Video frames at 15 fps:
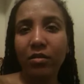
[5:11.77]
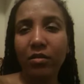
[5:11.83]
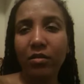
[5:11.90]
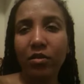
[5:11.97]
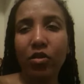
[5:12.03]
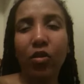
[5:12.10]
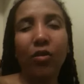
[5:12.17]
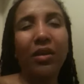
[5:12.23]

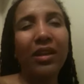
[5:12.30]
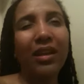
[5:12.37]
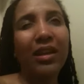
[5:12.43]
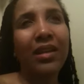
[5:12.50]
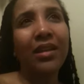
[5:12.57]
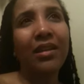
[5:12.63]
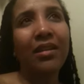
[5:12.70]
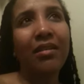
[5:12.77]
So,
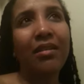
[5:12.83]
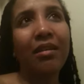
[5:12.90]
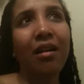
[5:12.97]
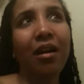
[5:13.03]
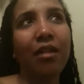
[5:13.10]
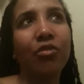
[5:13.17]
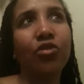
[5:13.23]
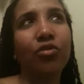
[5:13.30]
any
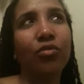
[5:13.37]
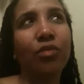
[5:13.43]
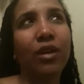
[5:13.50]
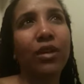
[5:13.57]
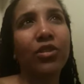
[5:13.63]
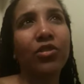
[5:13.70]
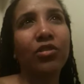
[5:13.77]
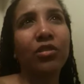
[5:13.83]

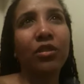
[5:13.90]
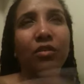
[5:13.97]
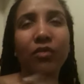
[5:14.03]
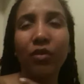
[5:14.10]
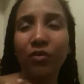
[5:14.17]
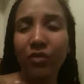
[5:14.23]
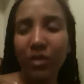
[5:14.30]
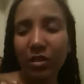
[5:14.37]
alteration of
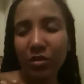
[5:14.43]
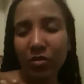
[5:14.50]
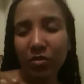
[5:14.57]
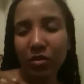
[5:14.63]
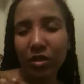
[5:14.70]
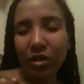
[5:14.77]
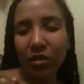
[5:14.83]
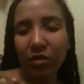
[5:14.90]
your physical
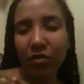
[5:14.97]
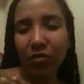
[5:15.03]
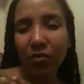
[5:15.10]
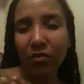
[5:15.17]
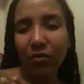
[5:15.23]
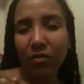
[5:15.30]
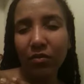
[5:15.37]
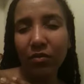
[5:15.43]
self
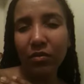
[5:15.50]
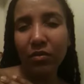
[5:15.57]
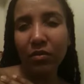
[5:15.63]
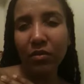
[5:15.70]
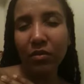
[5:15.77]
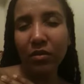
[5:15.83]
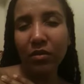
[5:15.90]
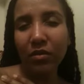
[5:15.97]

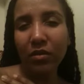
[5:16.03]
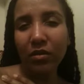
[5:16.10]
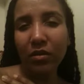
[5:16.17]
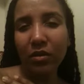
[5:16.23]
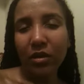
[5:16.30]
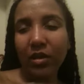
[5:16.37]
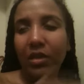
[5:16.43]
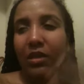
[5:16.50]

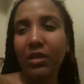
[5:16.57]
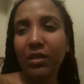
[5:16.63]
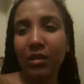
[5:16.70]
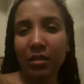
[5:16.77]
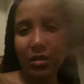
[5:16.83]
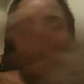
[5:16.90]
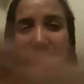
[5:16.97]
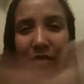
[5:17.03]
is
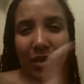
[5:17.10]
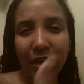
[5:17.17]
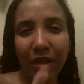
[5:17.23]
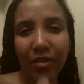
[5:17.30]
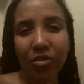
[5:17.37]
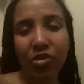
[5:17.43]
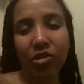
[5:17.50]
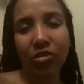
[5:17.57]
a
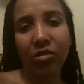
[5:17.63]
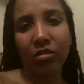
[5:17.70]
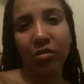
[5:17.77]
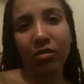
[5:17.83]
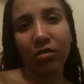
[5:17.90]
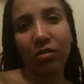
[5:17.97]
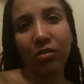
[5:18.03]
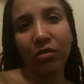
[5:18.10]
deviation
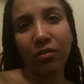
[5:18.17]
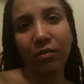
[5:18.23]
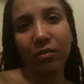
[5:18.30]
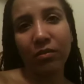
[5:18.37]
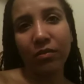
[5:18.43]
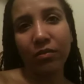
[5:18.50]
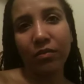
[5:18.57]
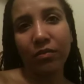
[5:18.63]

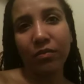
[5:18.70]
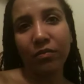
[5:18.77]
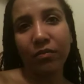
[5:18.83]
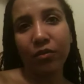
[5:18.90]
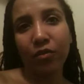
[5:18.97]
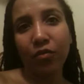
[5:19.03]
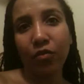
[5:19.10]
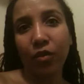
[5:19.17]

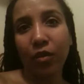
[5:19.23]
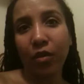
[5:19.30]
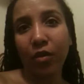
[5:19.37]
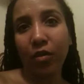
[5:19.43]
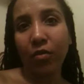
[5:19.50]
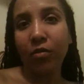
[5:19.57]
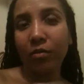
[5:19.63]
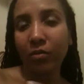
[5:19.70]

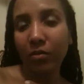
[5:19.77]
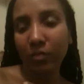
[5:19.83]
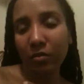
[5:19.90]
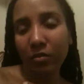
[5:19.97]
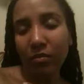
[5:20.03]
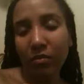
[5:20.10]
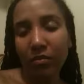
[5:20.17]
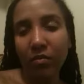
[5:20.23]
from
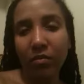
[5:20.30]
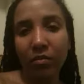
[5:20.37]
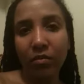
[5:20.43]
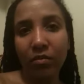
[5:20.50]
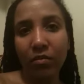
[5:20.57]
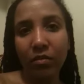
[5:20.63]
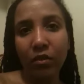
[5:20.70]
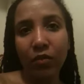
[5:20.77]

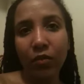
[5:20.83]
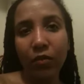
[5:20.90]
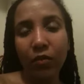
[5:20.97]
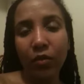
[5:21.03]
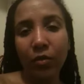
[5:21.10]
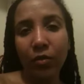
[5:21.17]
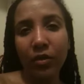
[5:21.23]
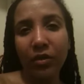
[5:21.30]
the
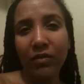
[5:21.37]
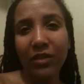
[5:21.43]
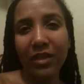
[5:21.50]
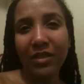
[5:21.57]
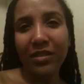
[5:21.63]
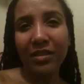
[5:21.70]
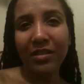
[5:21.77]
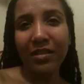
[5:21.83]
fulfillment of
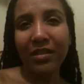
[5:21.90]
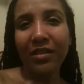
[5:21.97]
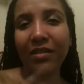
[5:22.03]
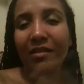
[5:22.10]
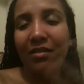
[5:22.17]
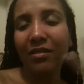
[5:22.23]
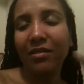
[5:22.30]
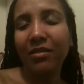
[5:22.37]
destiny.
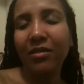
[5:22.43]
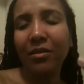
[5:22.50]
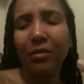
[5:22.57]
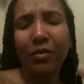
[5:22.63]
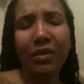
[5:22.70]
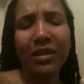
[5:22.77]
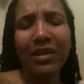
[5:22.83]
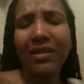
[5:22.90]

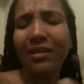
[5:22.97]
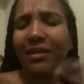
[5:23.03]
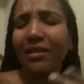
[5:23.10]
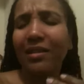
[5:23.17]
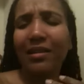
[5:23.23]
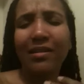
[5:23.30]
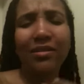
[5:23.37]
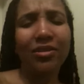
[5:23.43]

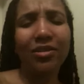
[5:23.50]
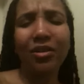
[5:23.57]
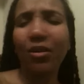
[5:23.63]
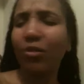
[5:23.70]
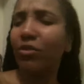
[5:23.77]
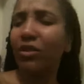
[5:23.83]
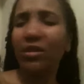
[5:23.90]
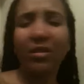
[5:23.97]
Completely and
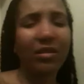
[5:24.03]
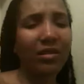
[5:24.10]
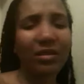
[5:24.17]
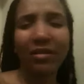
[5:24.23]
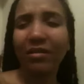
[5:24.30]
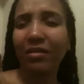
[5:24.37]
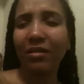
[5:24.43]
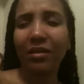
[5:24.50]
totally